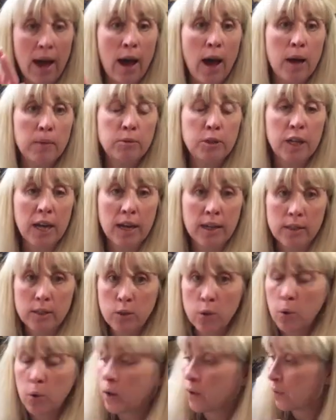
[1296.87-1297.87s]
Objects.
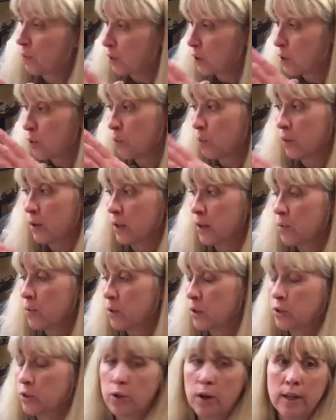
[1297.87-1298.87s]
So if you really
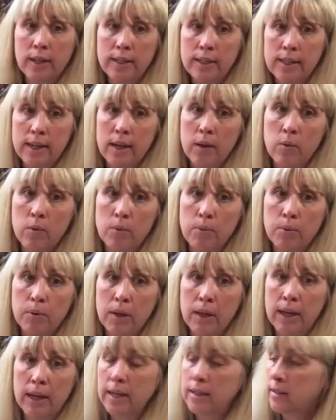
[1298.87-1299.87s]
want to try to stay in one
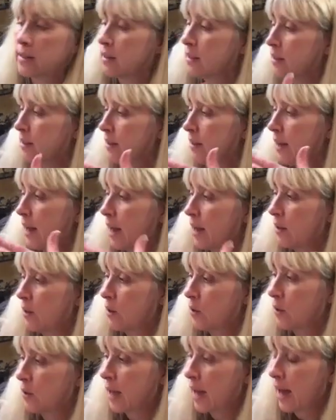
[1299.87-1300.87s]
place and
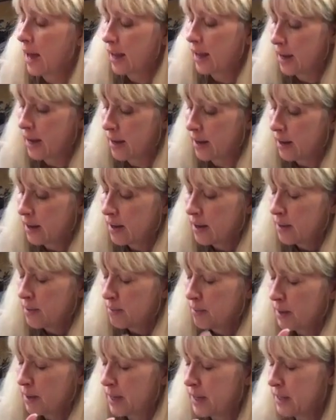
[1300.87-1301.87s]
look at it,
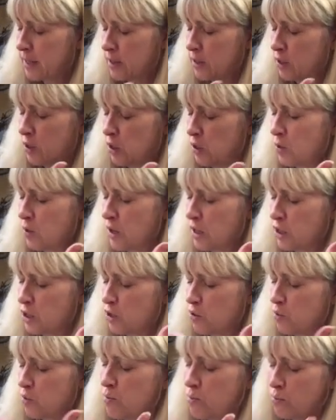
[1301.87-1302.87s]
because as soon as
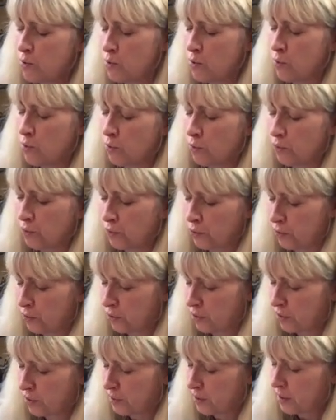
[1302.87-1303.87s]
you move
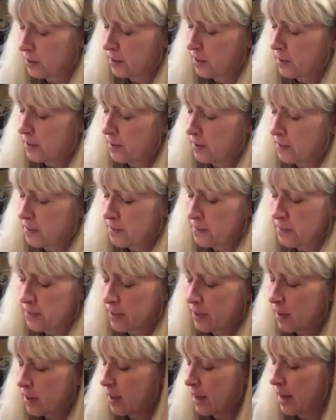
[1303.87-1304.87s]

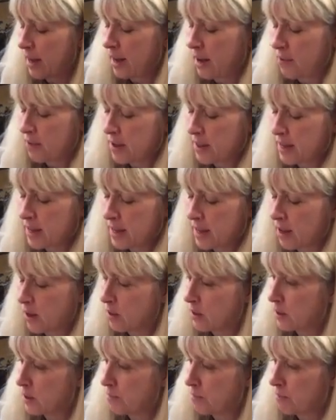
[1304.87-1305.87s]
and everything
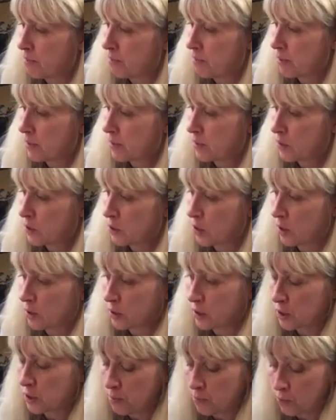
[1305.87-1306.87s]
else
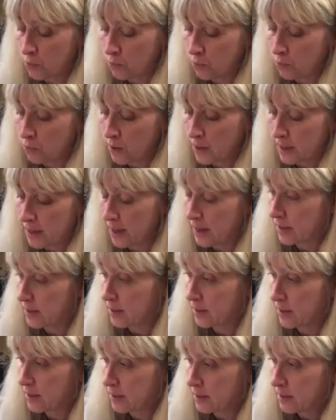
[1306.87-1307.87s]
starts to move with
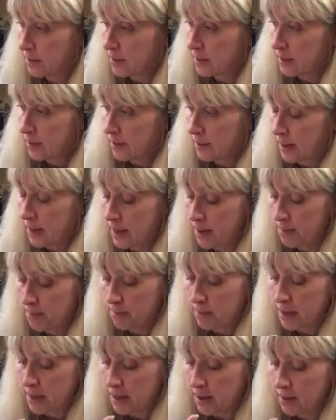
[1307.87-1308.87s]
it,
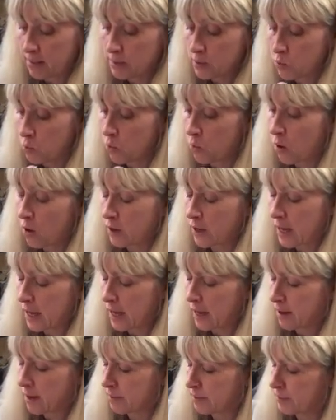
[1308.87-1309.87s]
it becomes
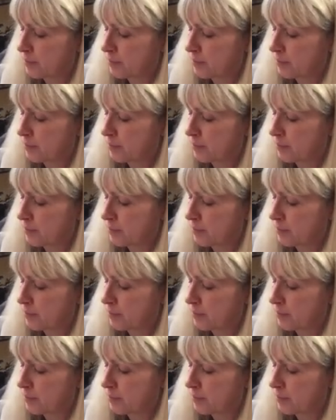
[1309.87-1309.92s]
wonky.